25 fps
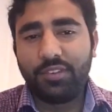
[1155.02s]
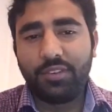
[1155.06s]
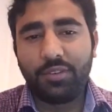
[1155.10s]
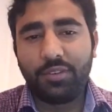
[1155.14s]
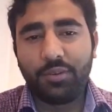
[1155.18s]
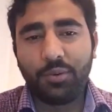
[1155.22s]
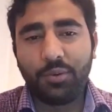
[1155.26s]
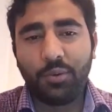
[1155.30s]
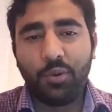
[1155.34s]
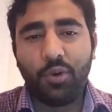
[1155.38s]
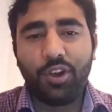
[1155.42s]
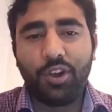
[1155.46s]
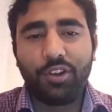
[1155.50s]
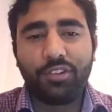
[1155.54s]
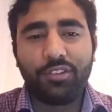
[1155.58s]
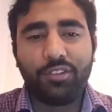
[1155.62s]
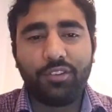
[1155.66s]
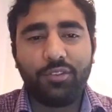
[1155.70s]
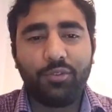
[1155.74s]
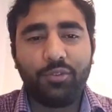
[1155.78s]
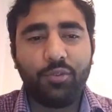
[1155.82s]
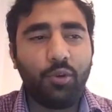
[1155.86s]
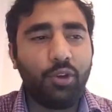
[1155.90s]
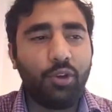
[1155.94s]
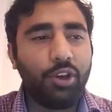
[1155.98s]
who are
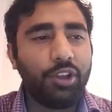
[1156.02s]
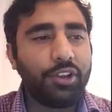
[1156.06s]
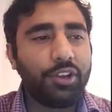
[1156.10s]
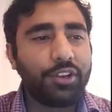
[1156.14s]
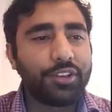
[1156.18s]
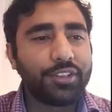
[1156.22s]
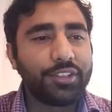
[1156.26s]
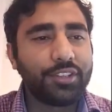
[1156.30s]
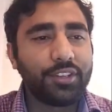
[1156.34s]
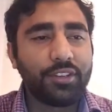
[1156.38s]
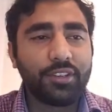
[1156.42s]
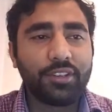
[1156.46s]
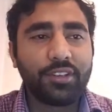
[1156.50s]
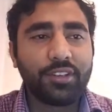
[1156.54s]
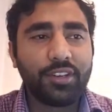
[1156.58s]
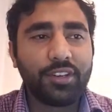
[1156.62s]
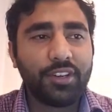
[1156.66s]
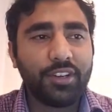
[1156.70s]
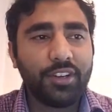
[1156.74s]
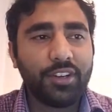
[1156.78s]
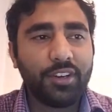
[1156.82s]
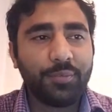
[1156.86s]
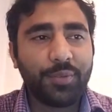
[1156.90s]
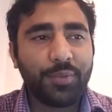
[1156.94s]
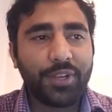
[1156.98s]
who all are there
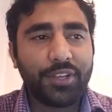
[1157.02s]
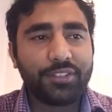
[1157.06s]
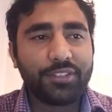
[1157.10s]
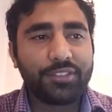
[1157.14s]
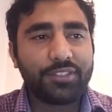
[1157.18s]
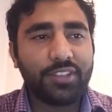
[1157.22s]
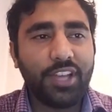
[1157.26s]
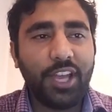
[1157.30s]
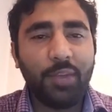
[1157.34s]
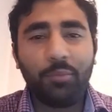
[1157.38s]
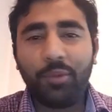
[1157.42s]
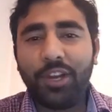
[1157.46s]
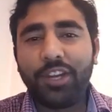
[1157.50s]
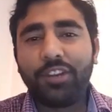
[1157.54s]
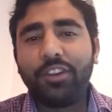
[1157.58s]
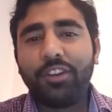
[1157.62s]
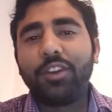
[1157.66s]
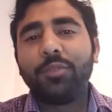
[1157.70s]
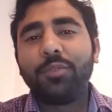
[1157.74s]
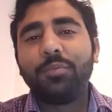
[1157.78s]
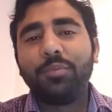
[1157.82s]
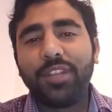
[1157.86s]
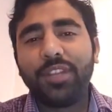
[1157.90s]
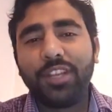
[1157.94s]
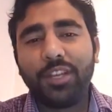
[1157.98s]
because i might
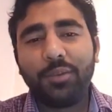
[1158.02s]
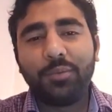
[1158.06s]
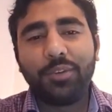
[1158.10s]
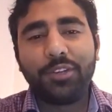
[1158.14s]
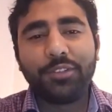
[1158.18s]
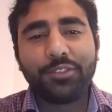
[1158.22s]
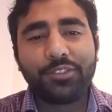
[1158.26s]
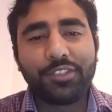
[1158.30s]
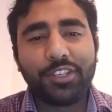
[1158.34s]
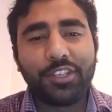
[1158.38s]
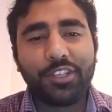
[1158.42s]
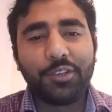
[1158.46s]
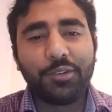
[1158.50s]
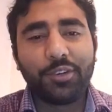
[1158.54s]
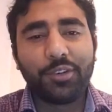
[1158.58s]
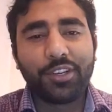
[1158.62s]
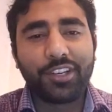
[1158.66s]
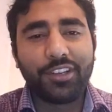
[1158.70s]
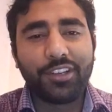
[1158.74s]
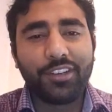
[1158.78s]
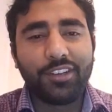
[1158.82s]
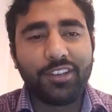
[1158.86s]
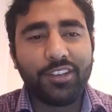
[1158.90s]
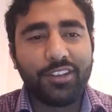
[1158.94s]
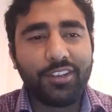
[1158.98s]
not be able to see you
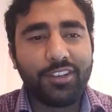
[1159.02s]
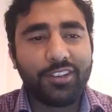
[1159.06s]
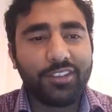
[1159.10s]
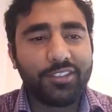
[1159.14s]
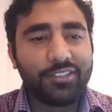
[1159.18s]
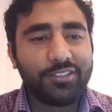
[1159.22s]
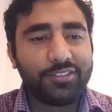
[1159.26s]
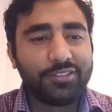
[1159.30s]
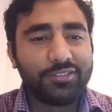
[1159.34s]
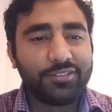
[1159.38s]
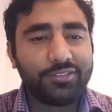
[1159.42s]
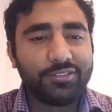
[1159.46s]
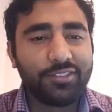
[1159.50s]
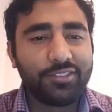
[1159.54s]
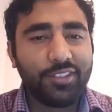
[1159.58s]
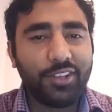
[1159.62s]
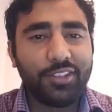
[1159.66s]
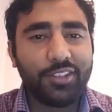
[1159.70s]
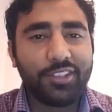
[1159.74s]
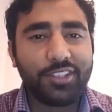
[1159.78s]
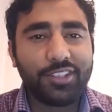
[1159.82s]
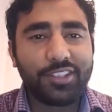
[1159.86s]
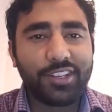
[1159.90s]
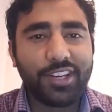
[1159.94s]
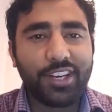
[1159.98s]
uh, on
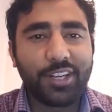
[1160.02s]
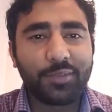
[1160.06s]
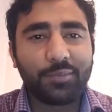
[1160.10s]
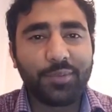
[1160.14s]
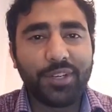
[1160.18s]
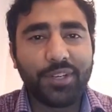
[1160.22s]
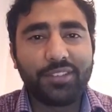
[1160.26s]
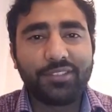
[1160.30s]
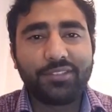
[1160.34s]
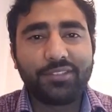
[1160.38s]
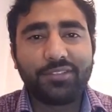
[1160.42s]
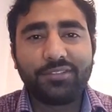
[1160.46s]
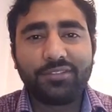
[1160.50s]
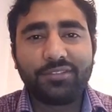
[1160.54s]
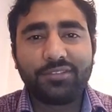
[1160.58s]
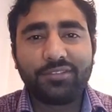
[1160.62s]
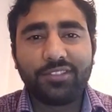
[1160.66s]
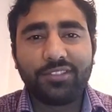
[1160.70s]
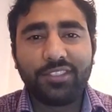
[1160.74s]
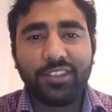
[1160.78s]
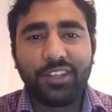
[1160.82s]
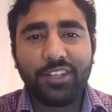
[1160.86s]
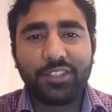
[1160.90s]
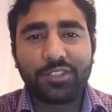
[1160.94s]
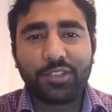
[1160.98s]
the track but
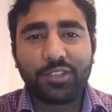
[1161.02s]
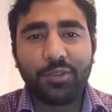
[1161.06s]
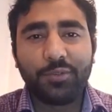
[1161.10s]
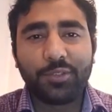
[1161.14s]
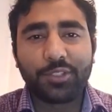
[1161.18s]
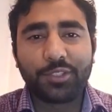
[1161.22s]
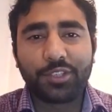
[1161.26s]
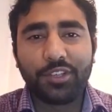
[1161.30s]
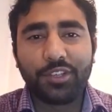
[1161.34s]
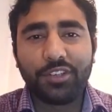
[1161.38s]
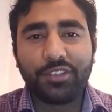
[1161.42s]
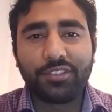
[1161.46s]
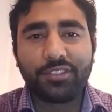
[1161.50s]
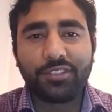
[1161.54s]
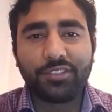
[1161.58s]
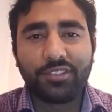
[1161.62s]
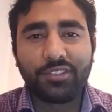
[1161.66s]
it's always good